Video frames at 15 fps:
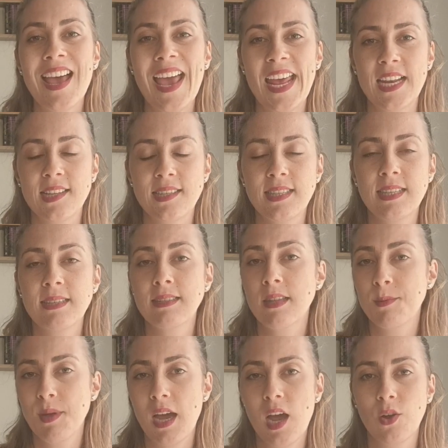and a
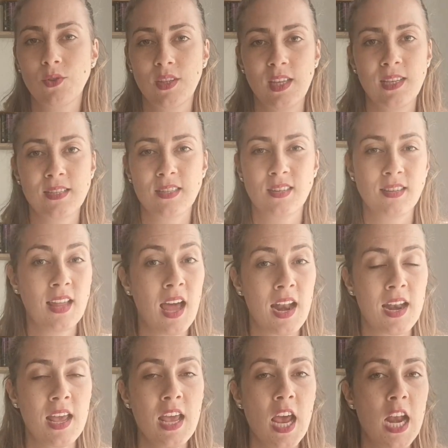system how things are done.